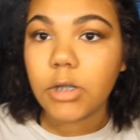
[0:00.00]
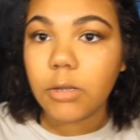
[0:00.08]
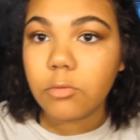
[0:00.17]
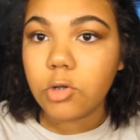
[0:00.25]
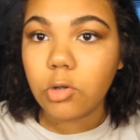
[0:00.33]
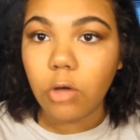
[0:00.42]

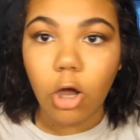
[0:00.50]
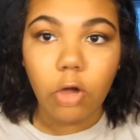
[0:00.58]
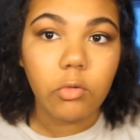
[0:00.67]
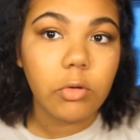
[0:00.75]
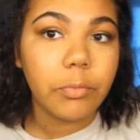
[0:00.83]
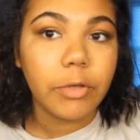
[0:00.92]
I'm so
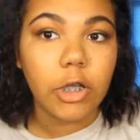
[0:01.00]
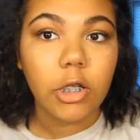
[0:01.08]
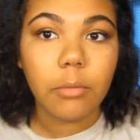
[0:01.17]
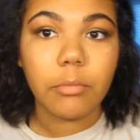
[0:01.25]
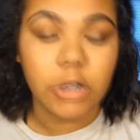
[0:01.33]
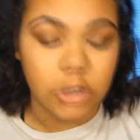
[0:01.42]
awkward with putting
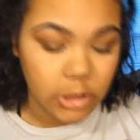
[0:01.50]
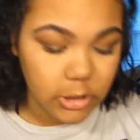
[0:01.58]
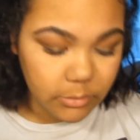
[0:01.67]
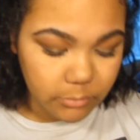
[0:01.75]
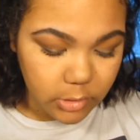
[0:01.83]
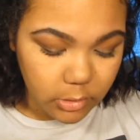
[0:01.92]
on blush because
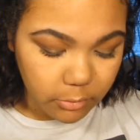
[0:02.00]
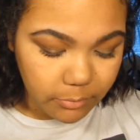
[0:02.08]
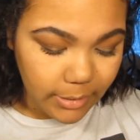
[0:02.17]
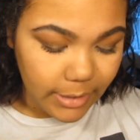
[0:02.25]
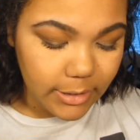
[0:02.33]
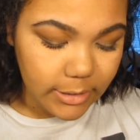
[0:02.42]
I'm so
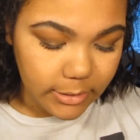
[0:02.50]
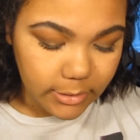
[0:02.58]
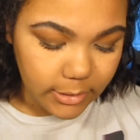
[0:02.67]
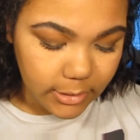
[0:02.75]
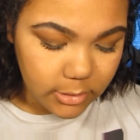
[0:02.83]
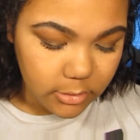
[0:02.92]
bad at it.
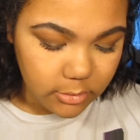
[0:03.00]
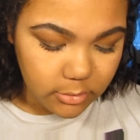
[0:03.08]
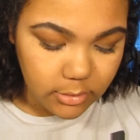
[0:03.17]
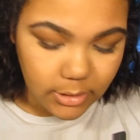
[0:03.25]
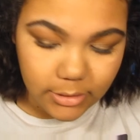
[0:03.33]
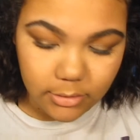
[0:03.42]
Like
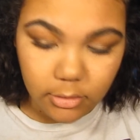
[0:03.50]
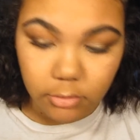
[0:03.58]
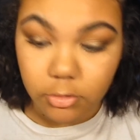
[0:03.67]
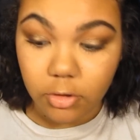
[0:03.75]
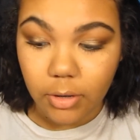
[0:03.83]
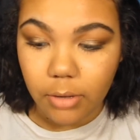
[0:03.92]
I
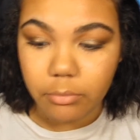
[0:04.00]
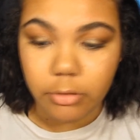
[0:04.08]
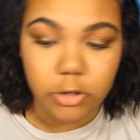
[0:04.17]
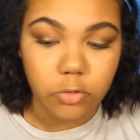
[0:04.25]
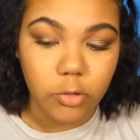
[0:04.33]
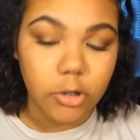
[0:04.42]
don't know how
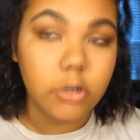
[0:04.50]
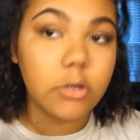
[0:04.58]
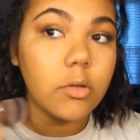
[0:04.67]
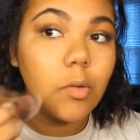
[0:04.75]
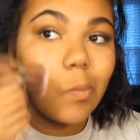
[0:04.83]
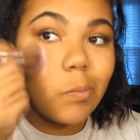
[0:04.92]
blush works.